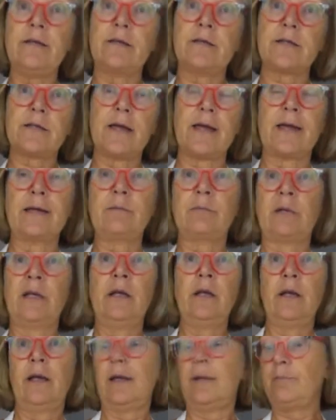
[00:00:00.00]
the same
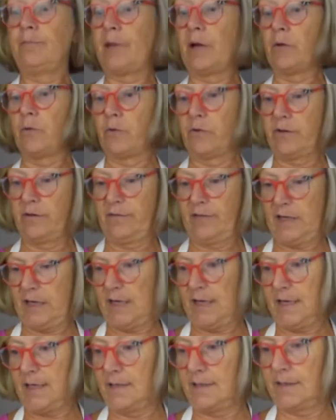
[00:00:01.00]
in both of
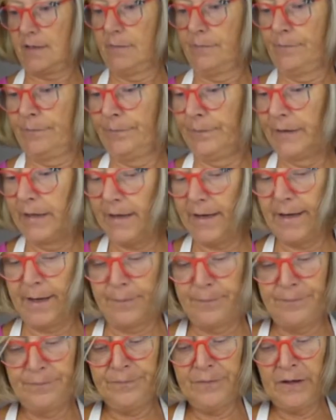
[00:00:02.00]
these.
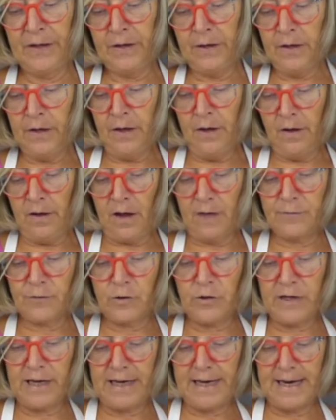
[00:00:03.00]
I've
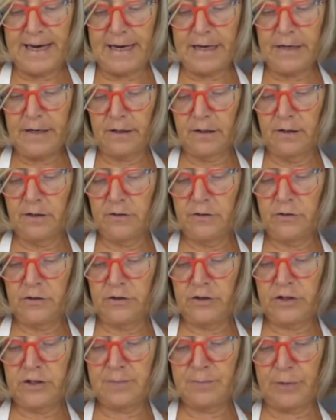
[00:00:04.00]
got here
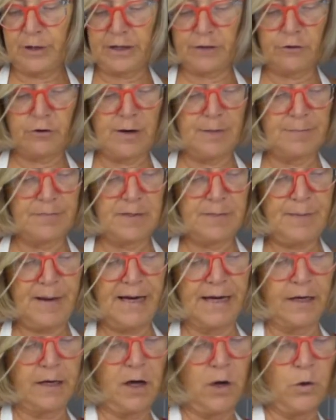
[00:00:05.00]
just breadcrumbs,
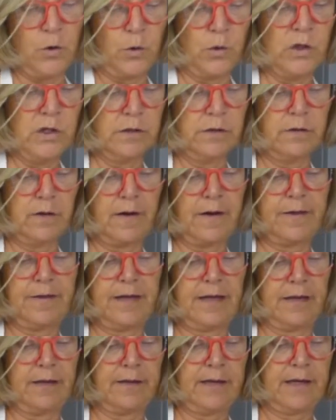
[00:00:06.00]
panko, I
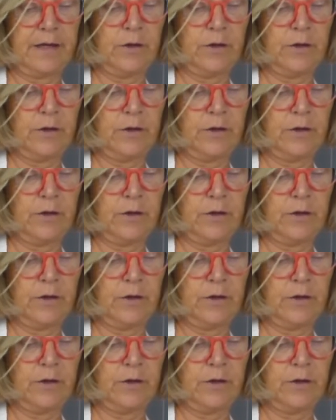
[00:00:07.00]
think they're